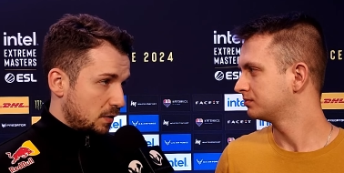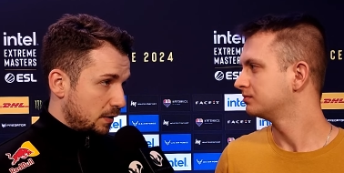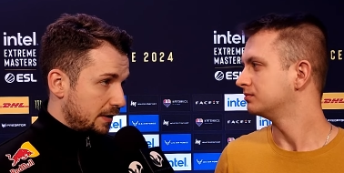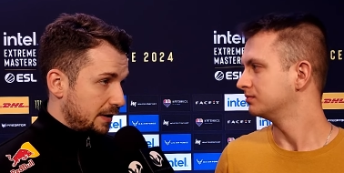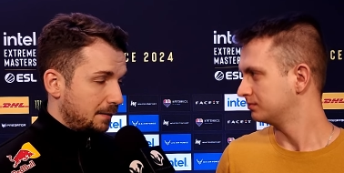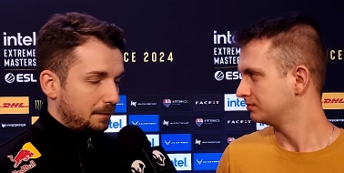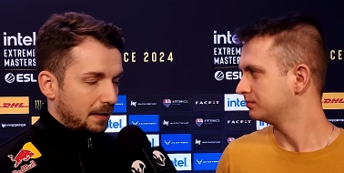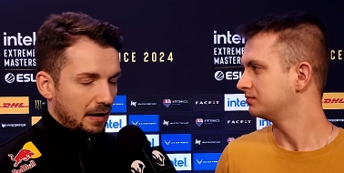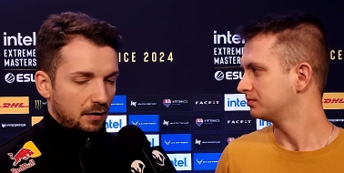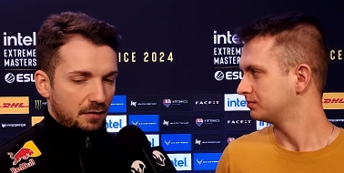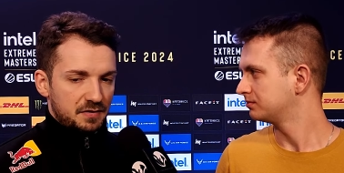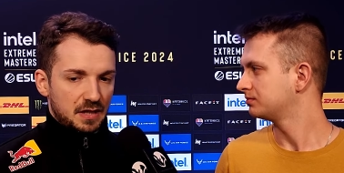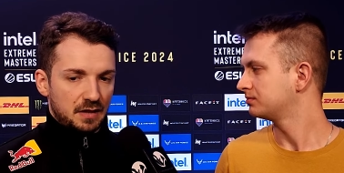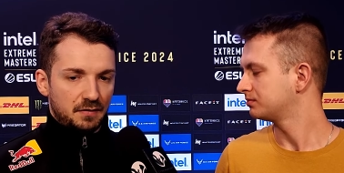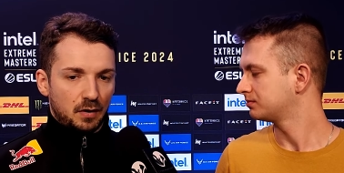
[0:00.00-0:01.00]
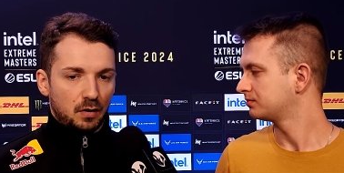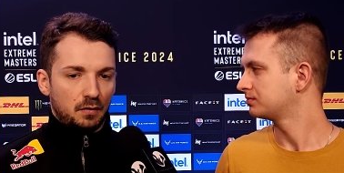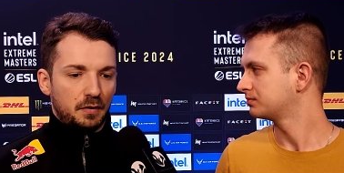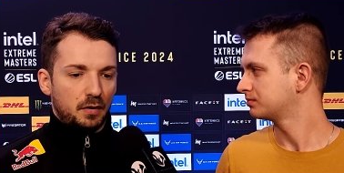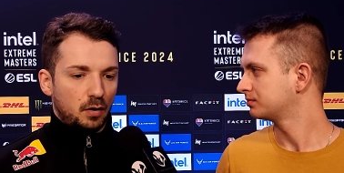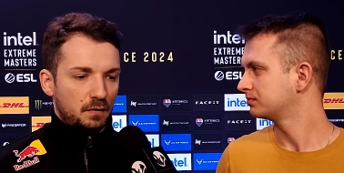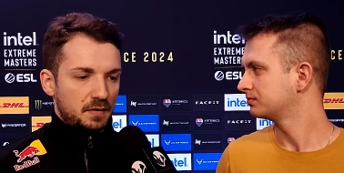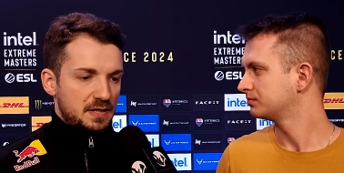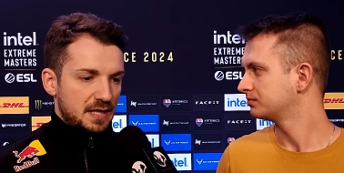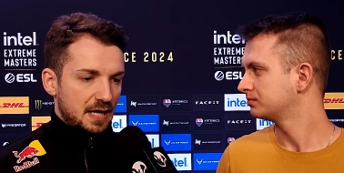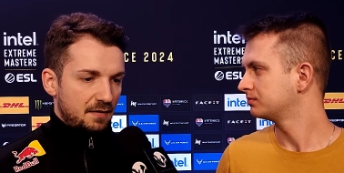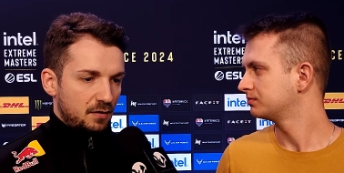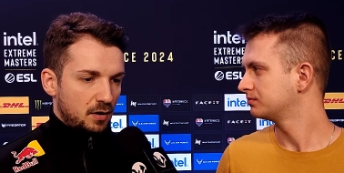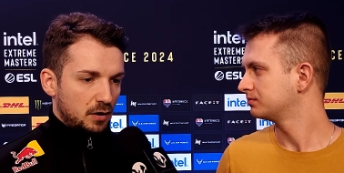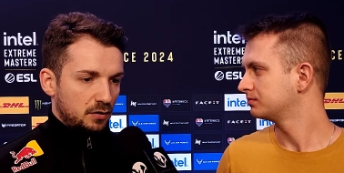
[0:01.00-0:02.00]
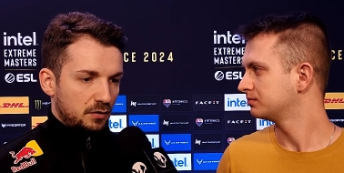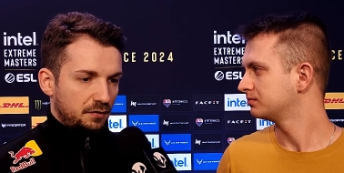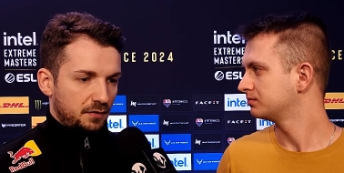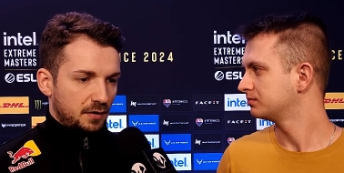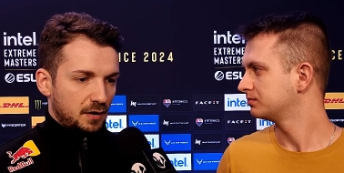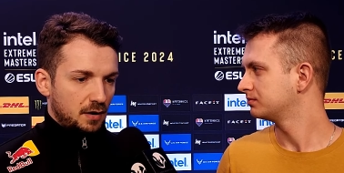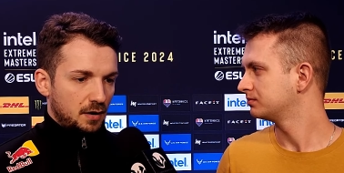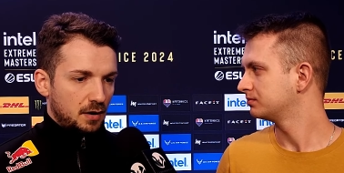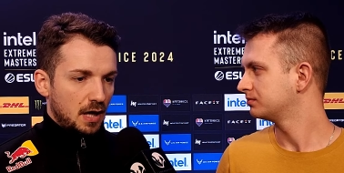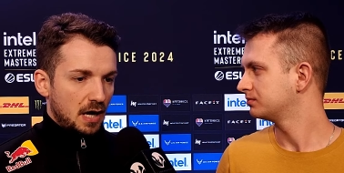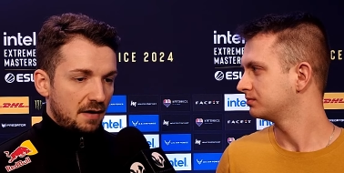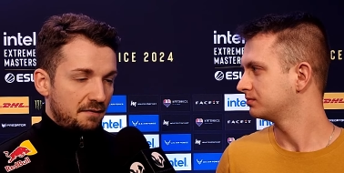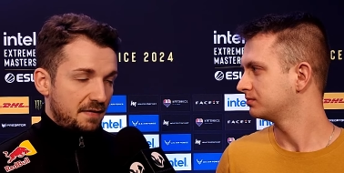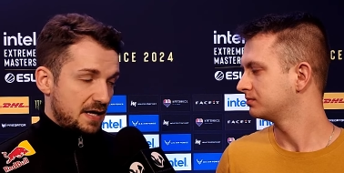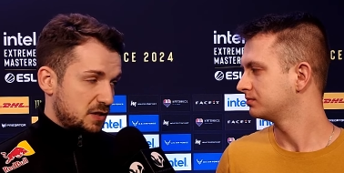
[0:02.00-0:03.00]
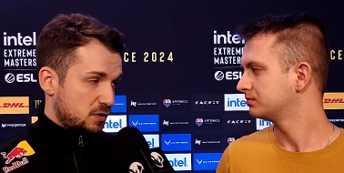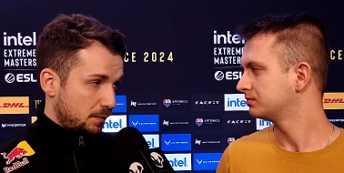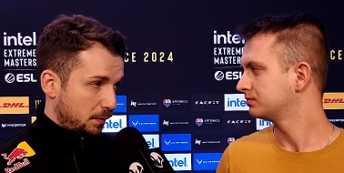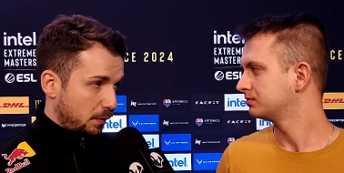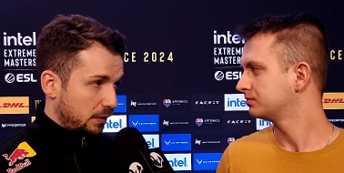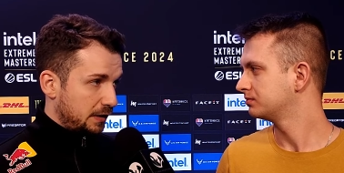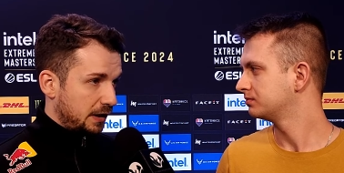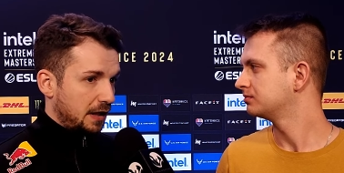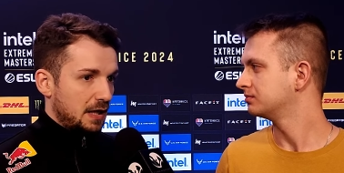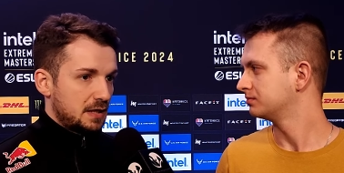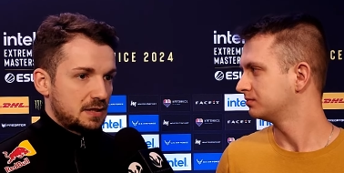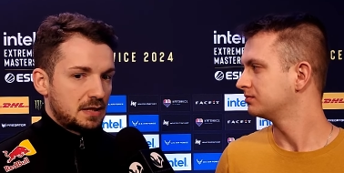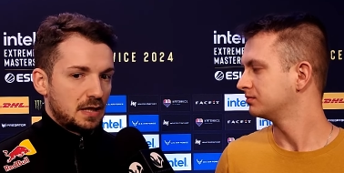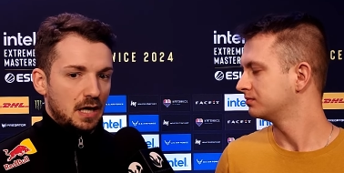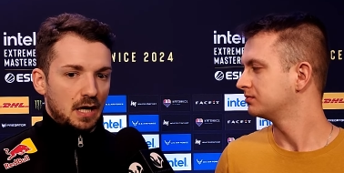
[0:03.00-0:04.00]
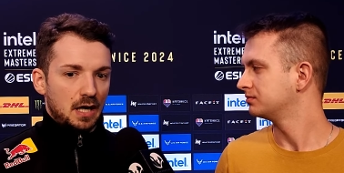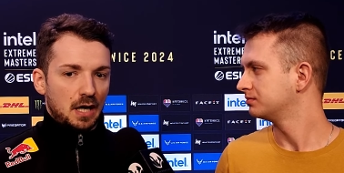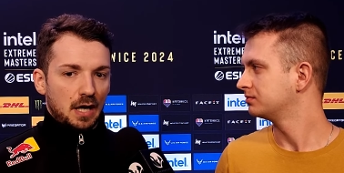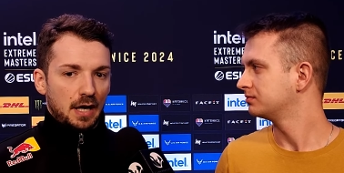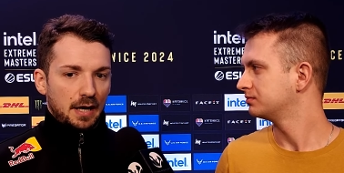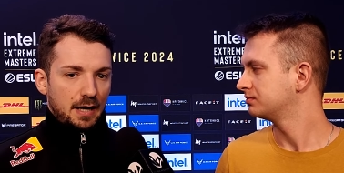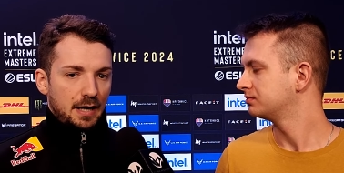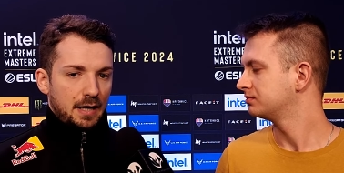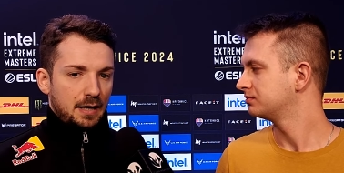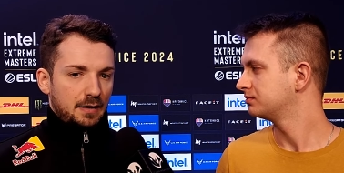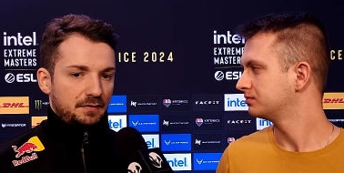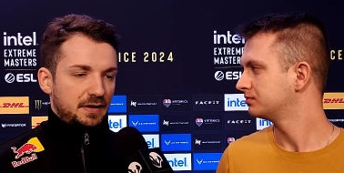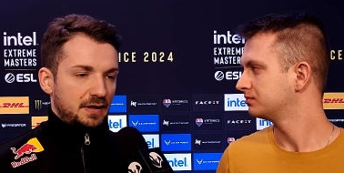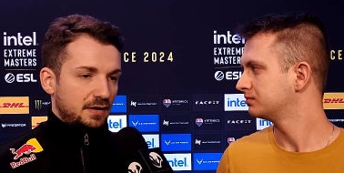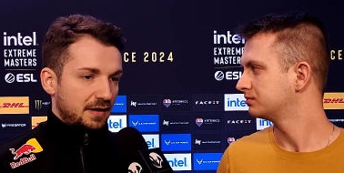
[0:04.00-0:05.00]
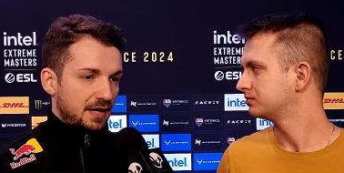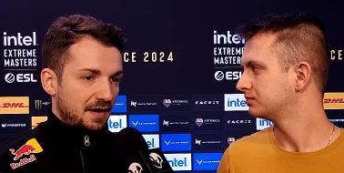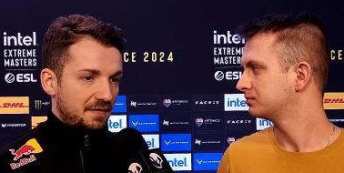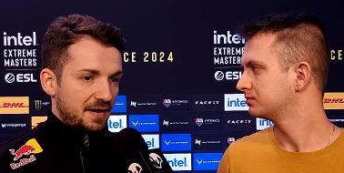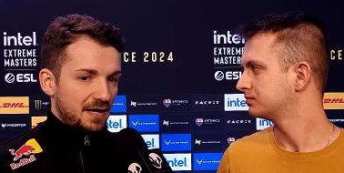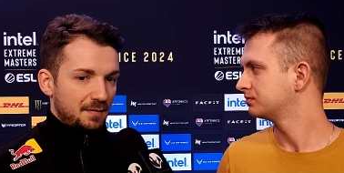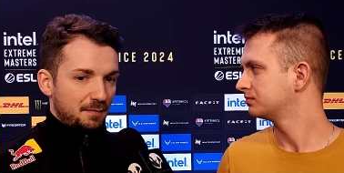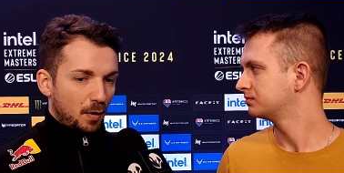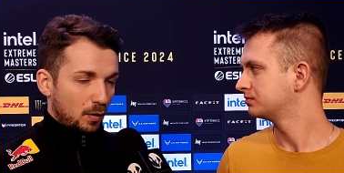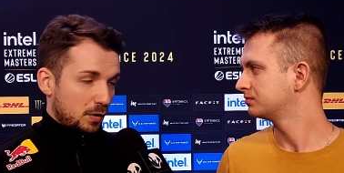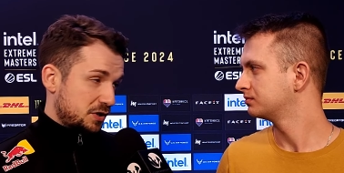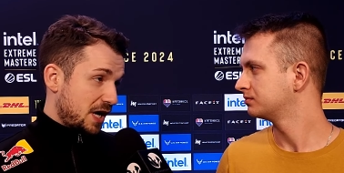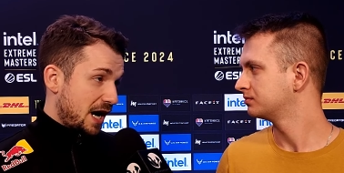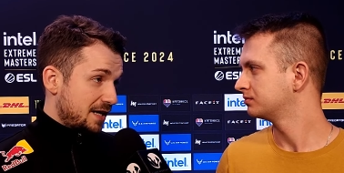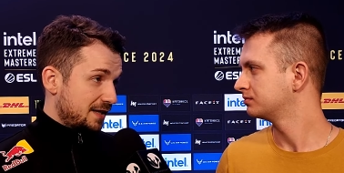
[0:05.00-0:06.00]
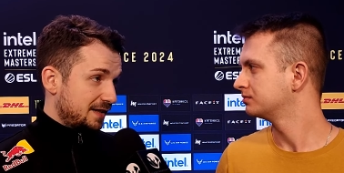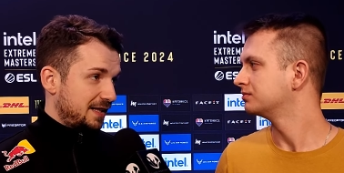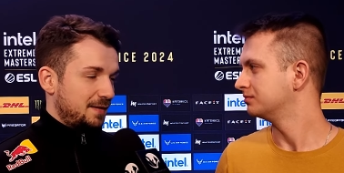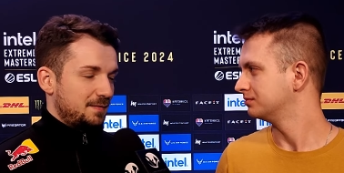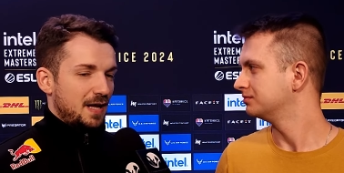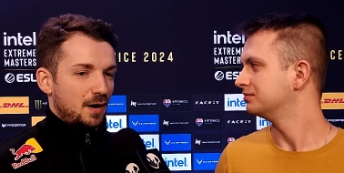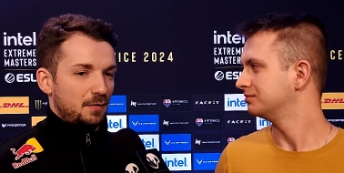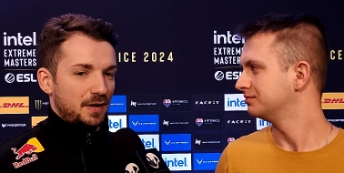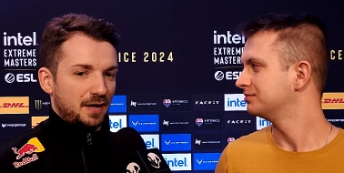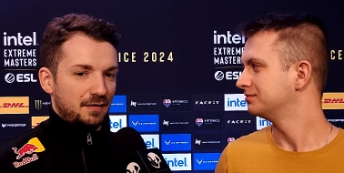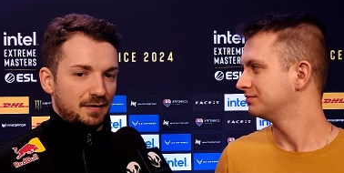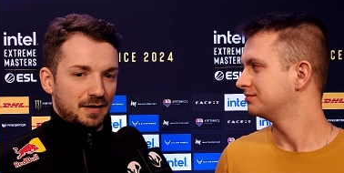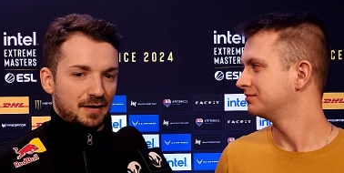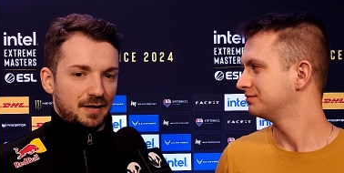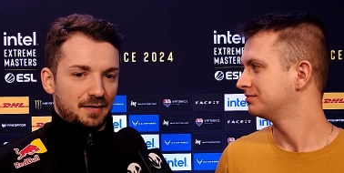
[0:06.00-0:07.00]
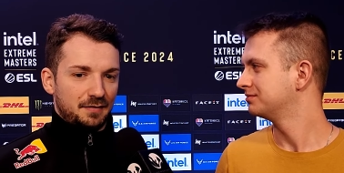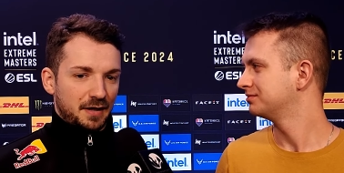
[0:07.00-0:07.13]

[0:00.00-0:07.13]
Speaker 1: already in playoffs, and we always have a lot of uh, fans supporting us. And we didn't have any Polish guy in the team. Now we have uh,